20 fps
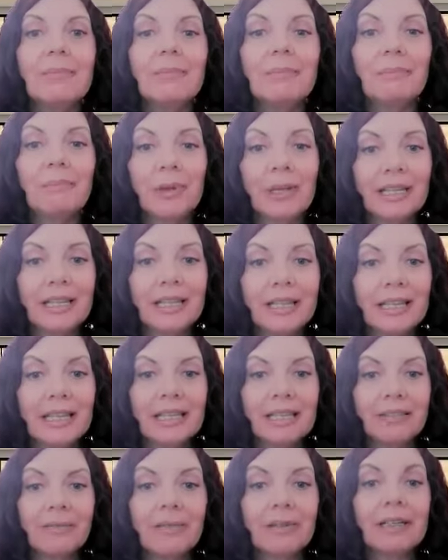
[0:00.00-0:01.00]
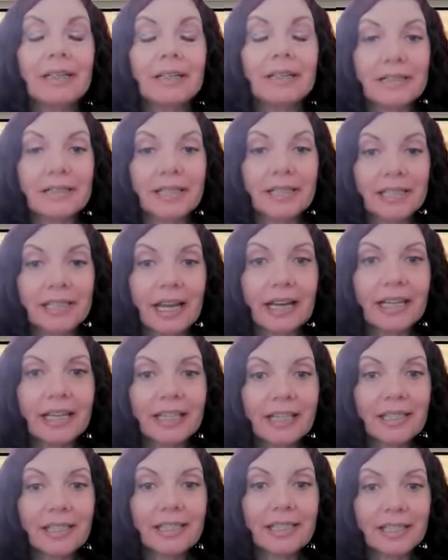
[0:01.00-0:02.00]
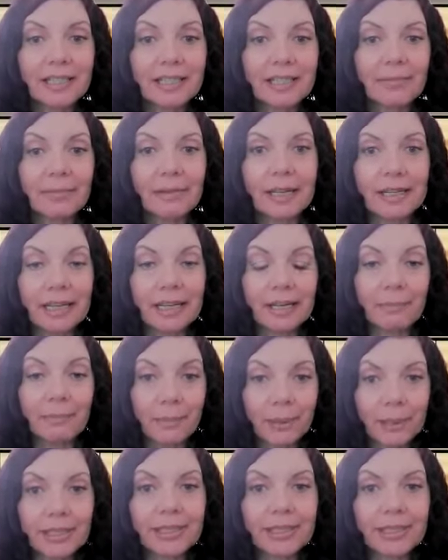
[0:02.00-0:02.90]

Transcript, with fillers: being stuck in a, in a